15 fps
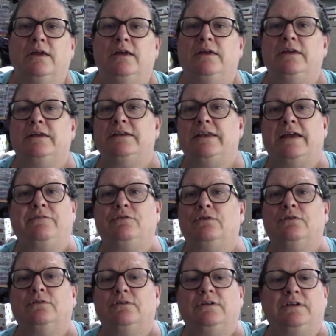You
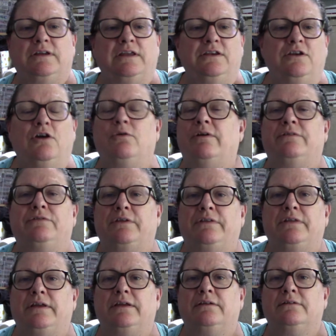never can know
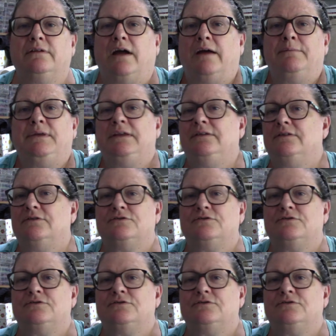everything. I mean,